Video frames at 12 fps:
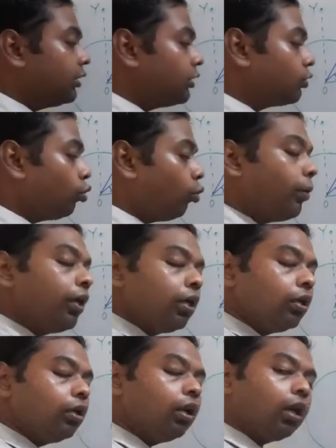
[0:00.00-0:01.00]
this
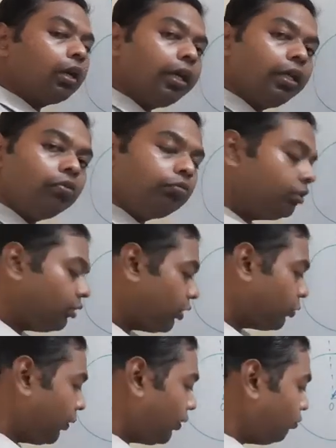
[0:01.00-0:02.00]
omega again with
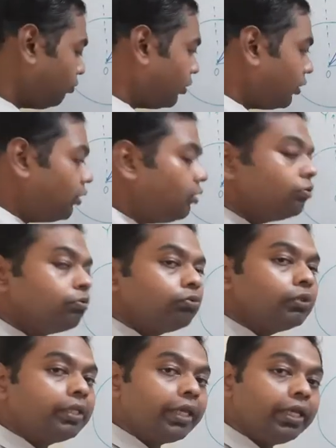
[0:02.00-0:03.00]
respect to t,
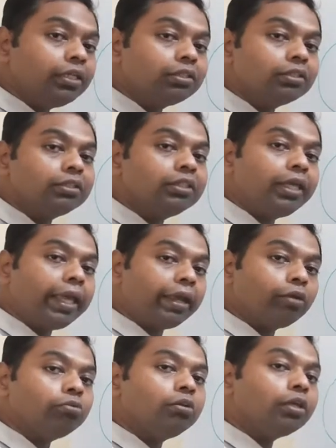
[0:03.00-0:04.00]
we get the
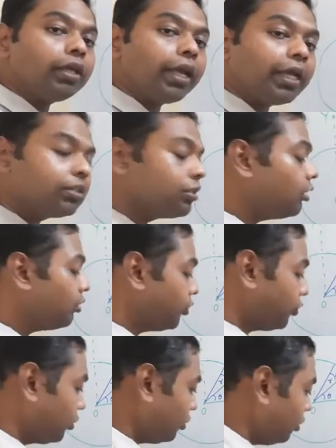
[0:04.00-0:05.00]
angular
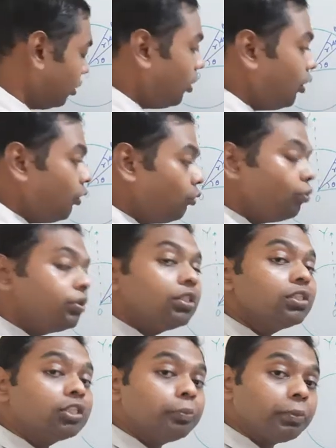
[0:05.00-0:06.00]
acceleration, which
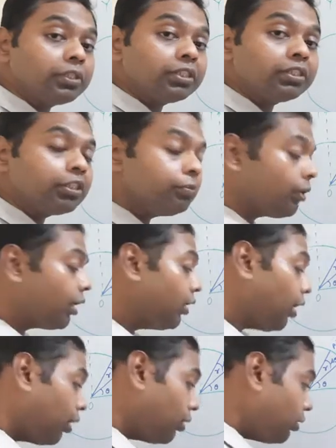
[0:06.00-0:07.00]
is represented by
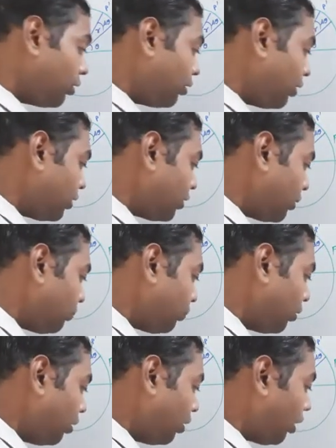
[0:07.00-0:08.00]
another Greek
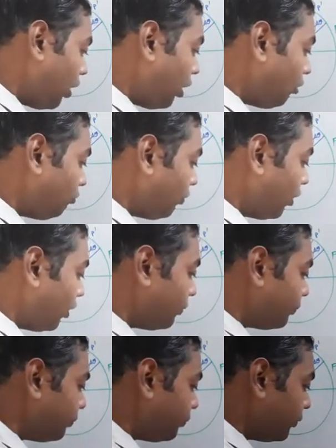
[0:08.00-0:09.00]
symbol alpha,
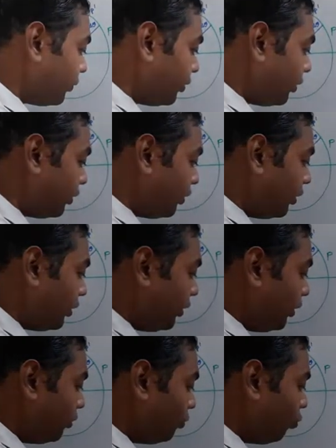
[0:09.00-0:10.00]

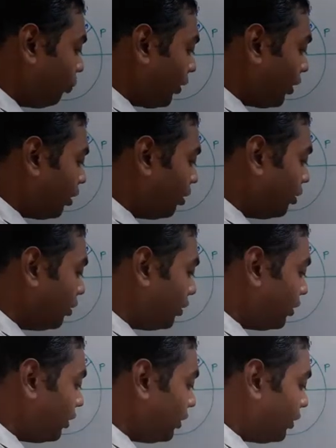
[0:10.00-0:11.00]
d omega
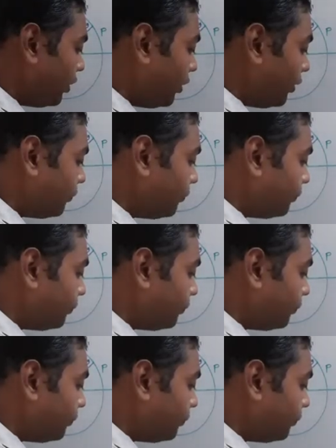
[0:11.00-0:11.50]
dt.